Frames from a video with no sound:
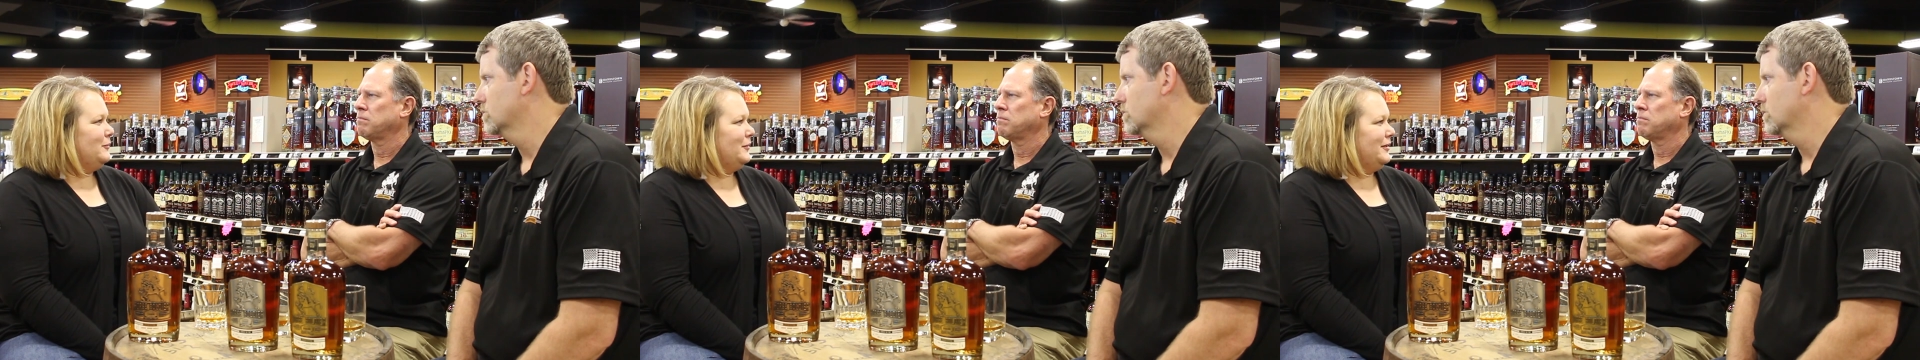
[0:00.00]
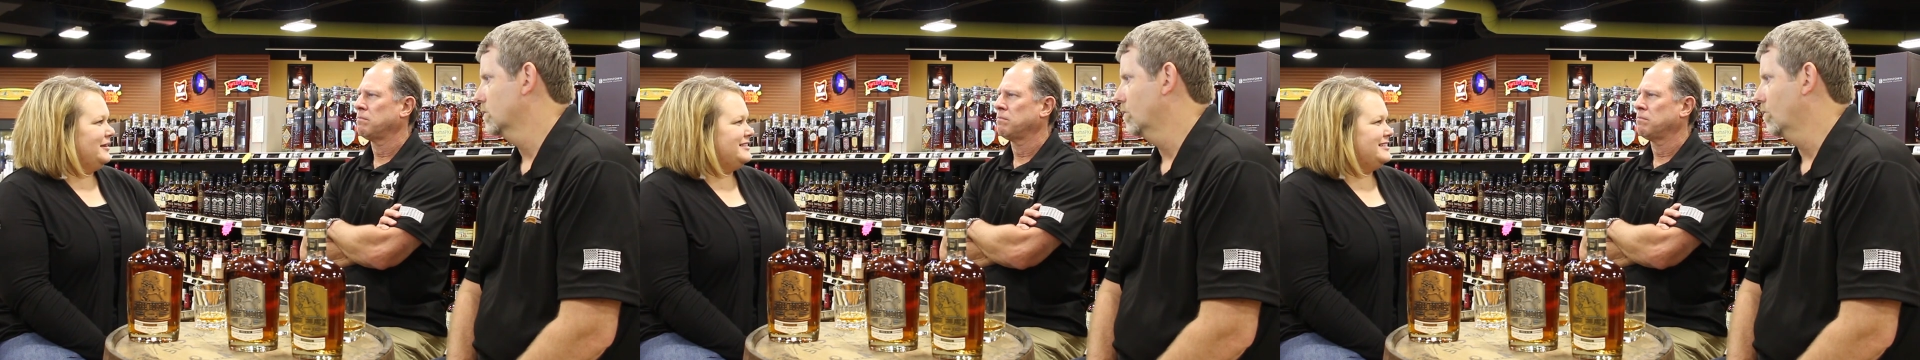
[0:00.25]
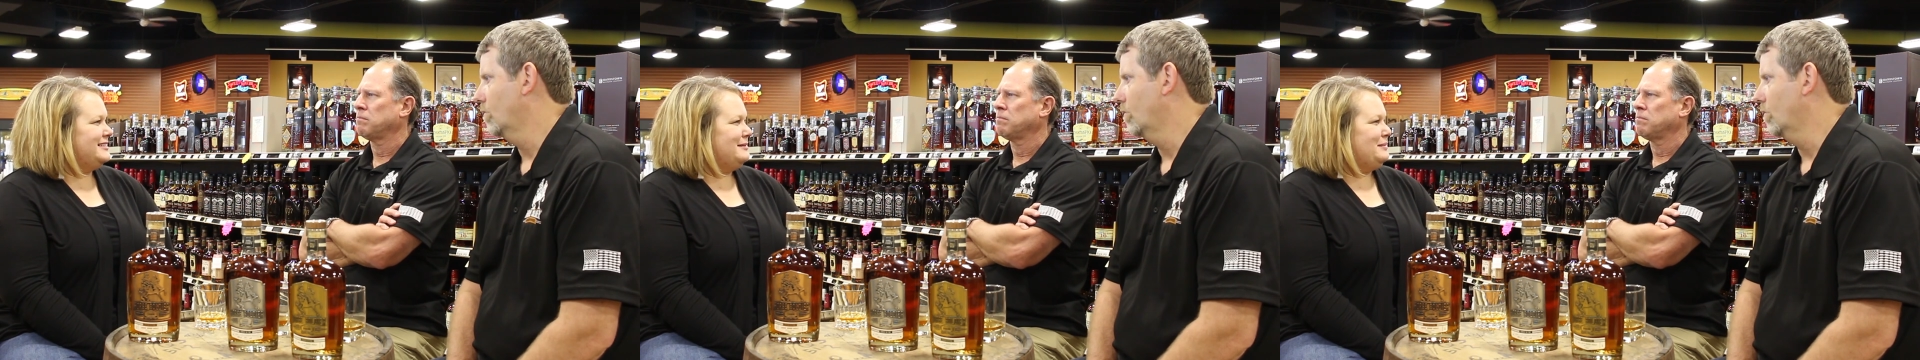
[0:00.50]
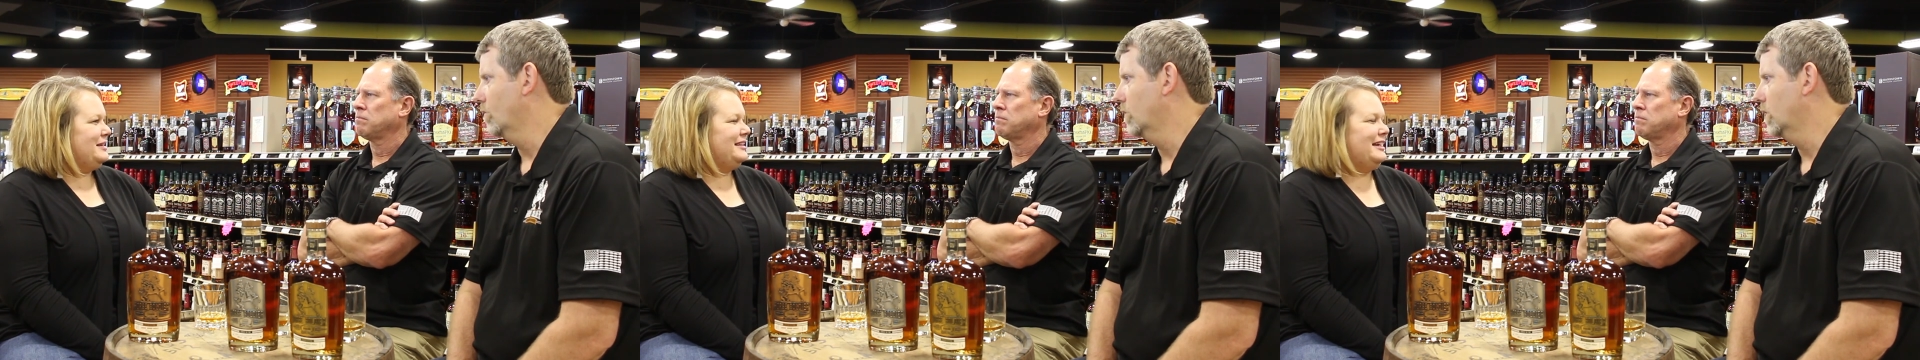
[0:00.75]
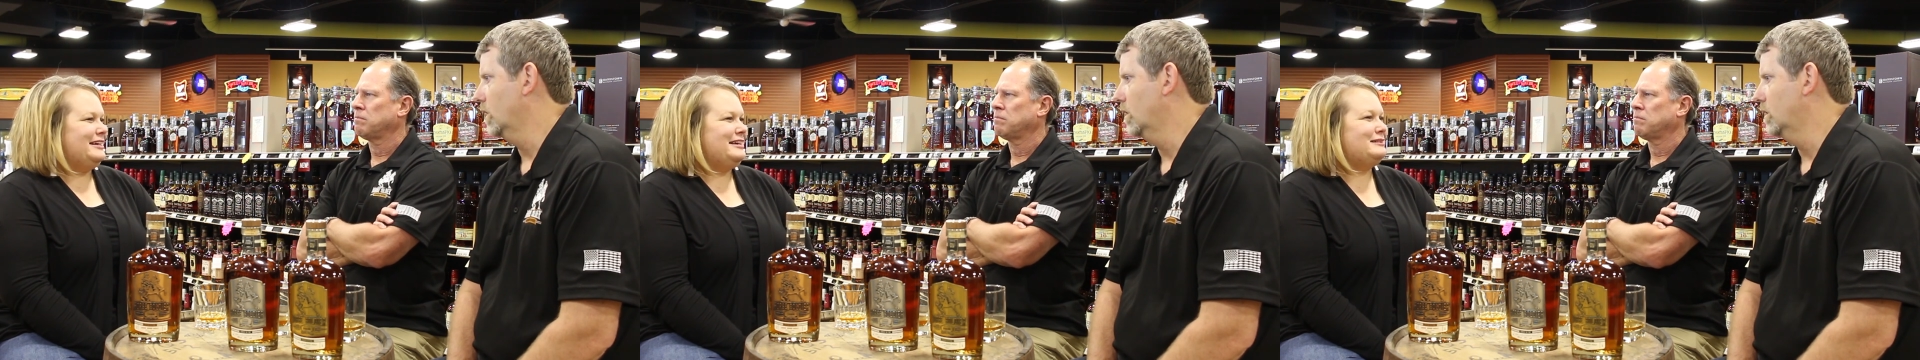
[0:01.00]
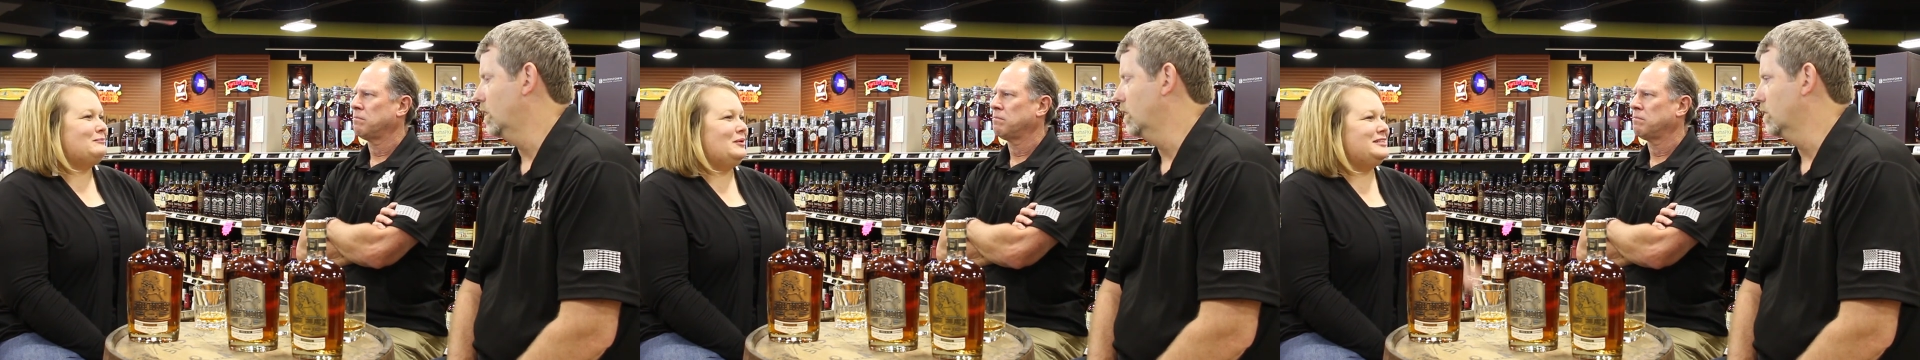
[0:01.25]
Speaker 1: or is it something that it,
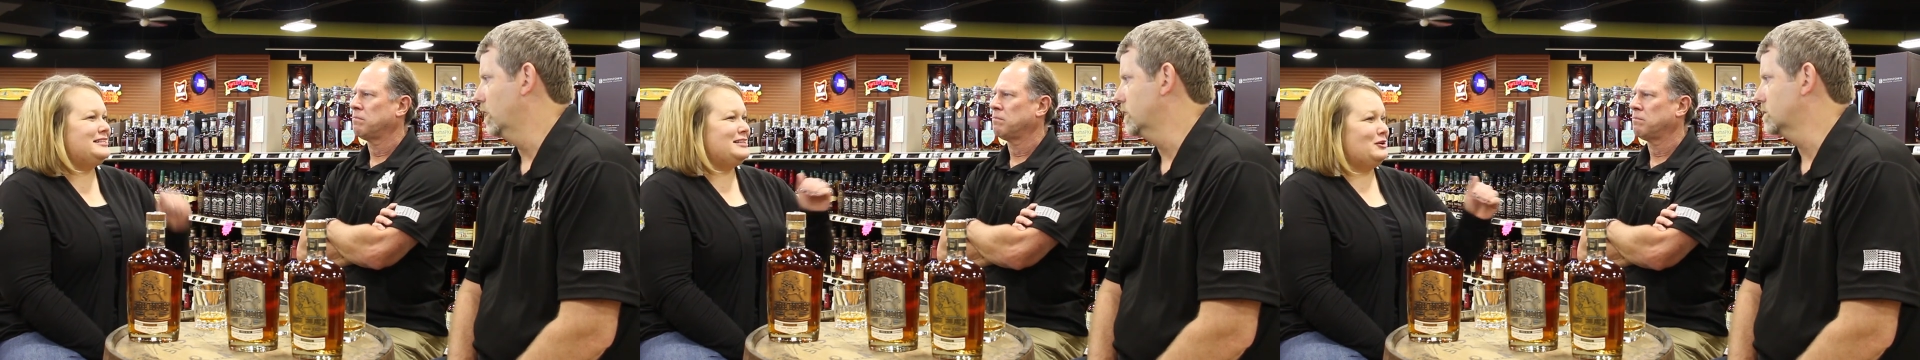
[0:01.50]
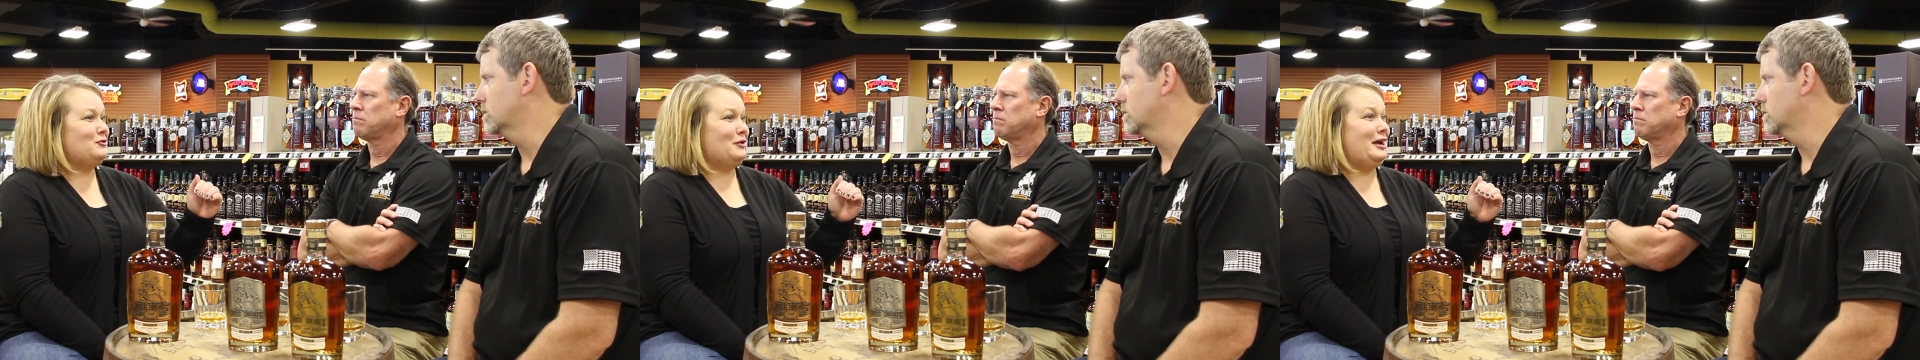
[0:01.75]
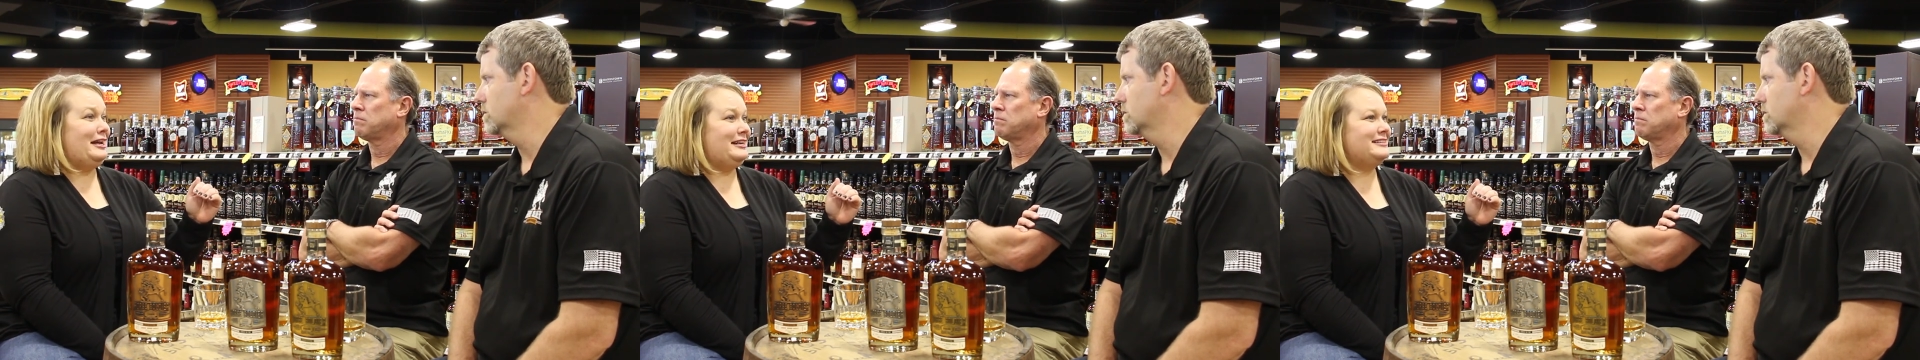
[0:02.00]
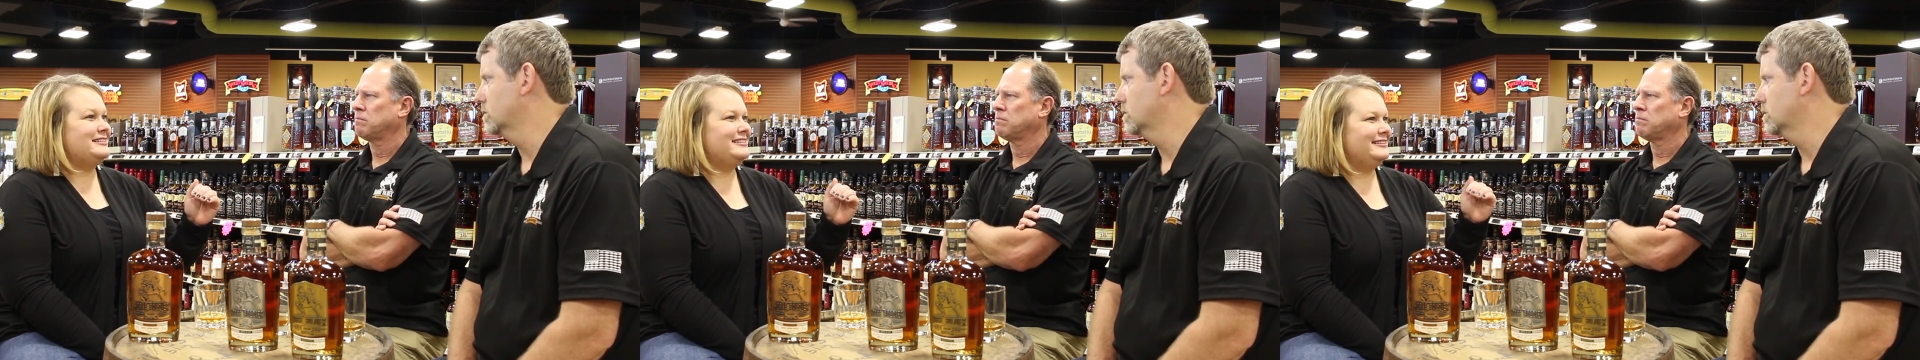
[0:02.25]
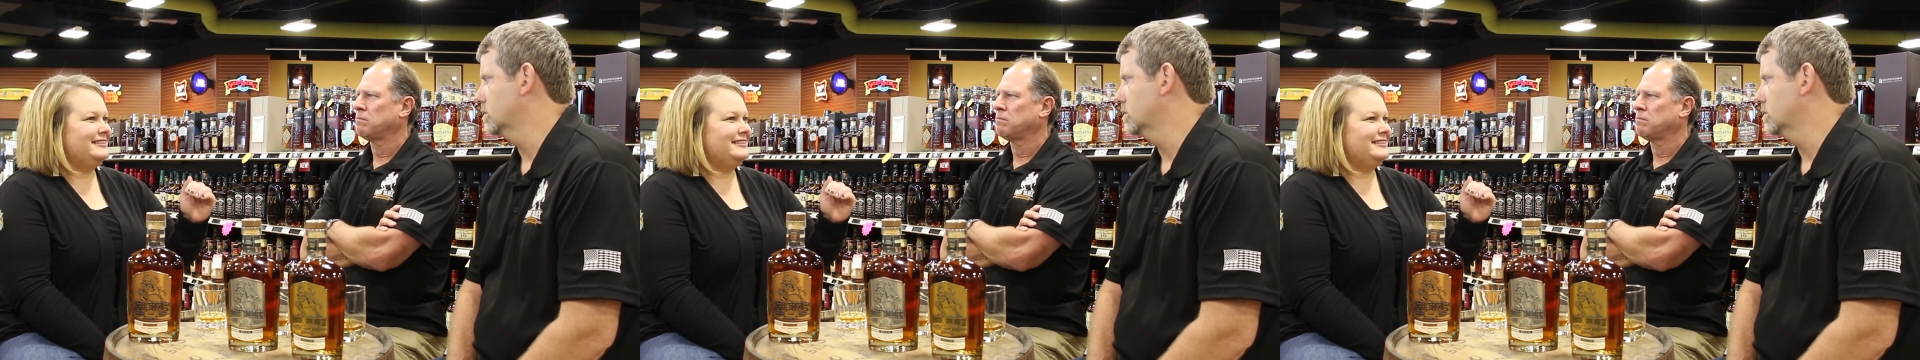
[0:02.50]
no, once it's ingrained?